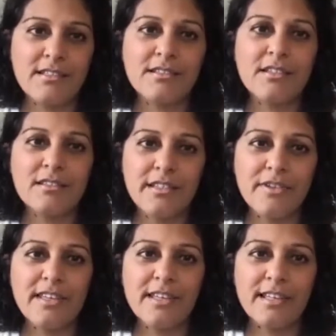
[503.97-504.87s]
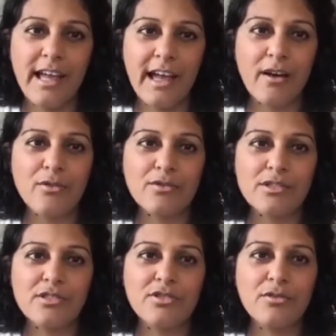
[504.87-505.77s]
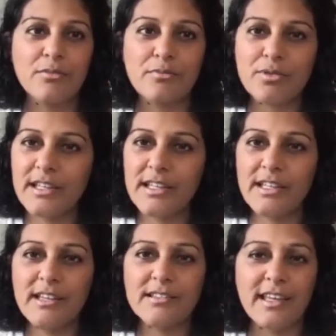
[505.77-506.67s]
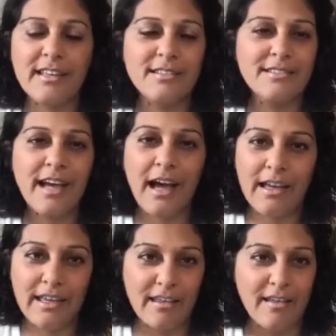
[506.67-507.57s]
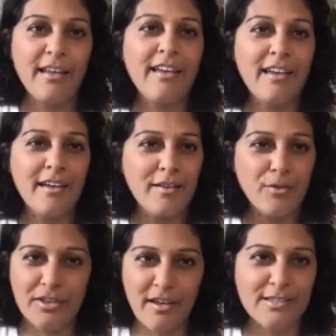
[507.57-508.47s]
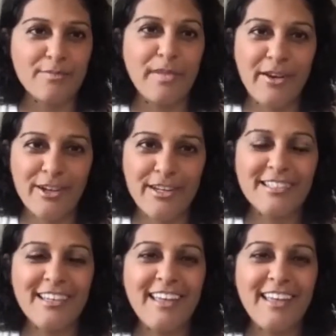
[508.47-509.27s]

to living it out, to completing it and dying with us married.